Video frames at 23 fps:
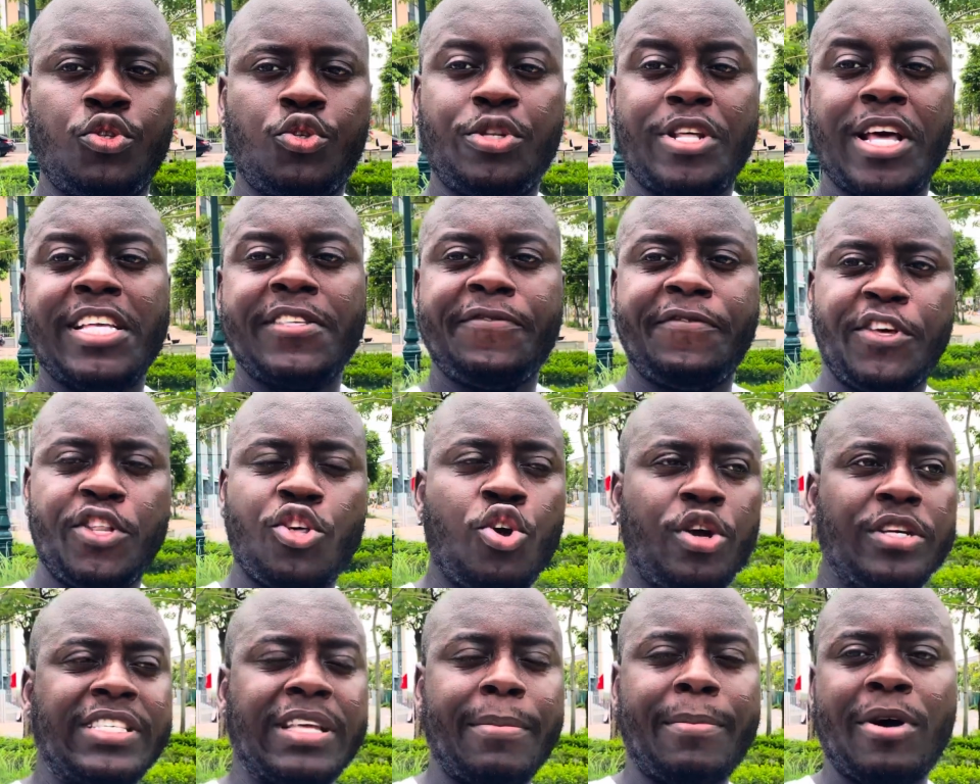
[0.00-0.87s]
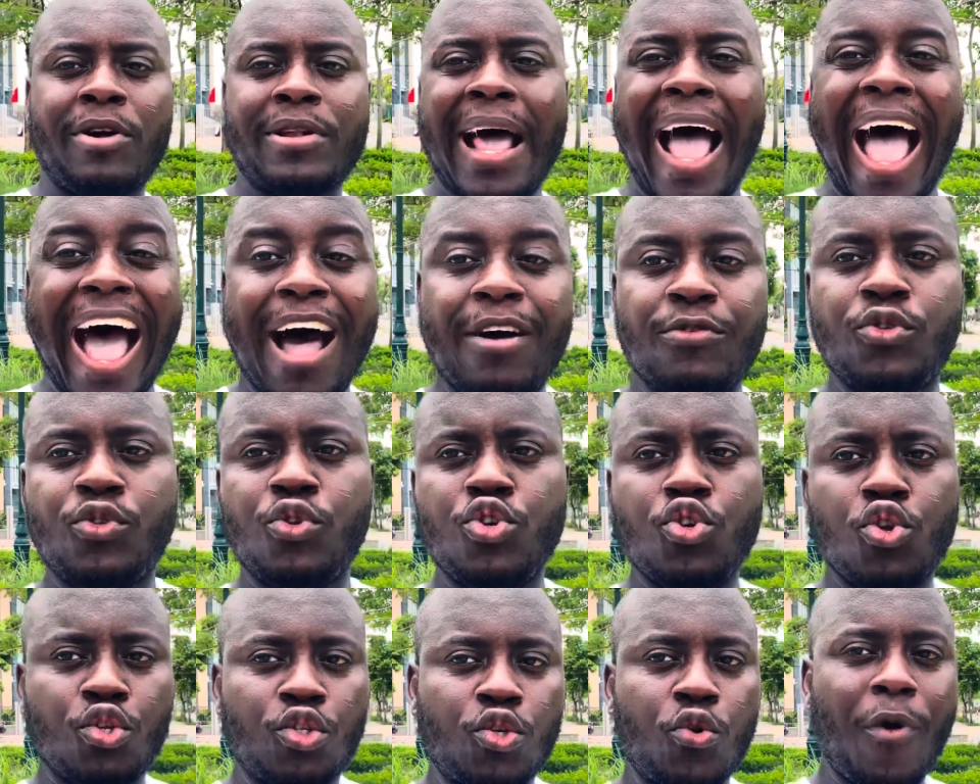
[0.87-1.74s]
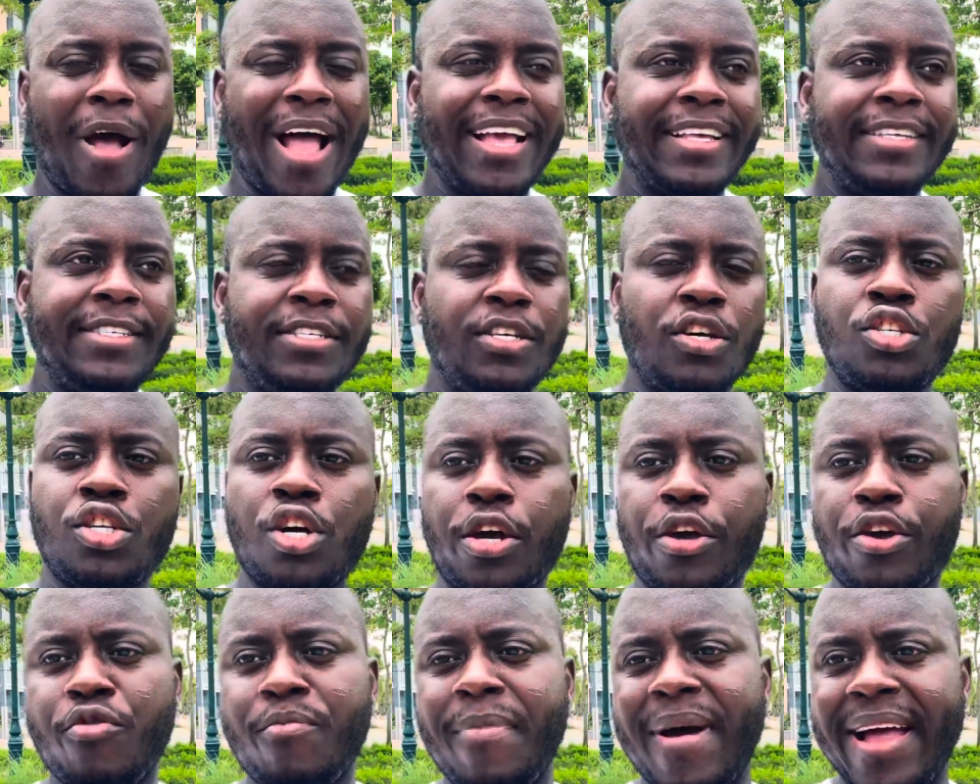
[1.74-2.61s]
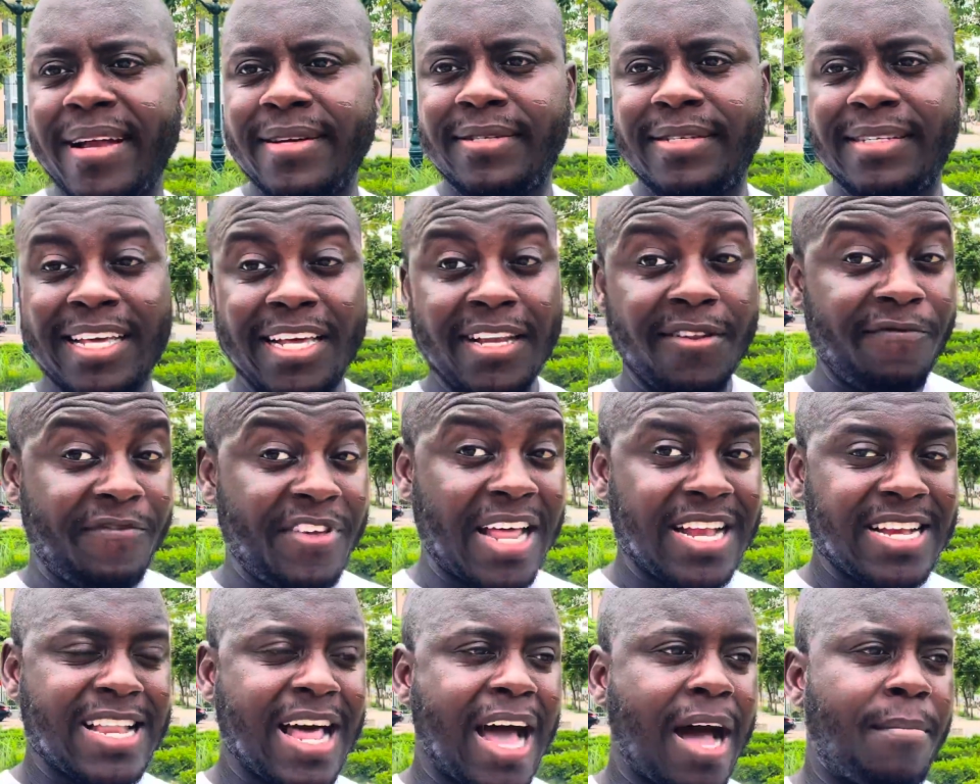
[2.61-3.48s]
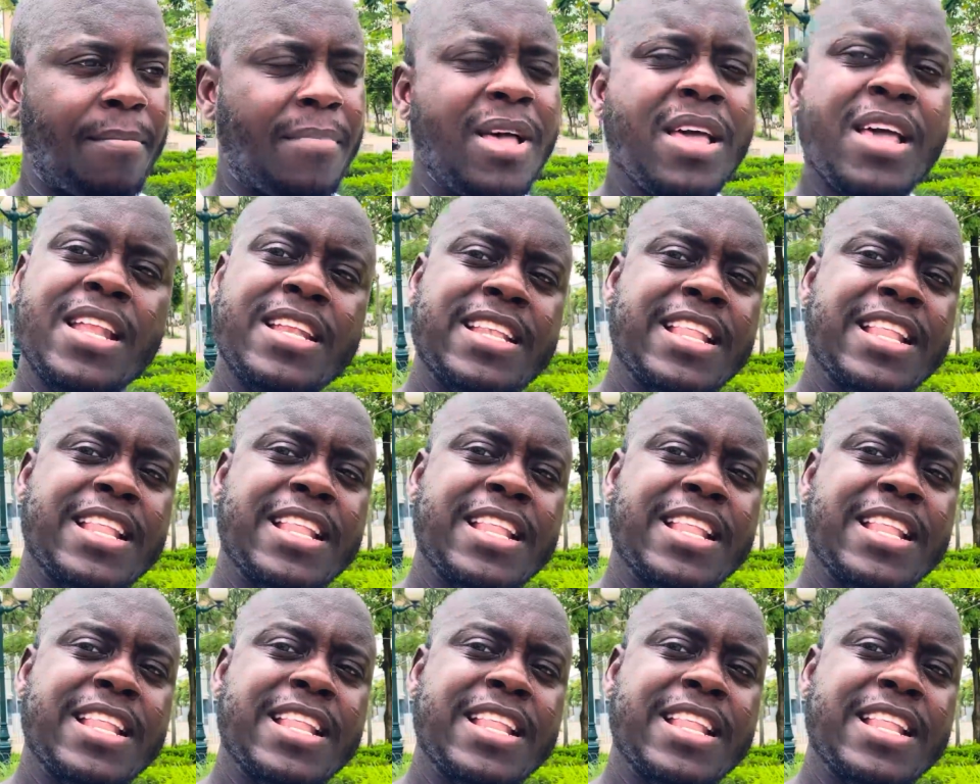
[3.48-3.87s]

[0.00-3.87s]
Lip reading: Today's video is about how to notarize your document in Vietnam.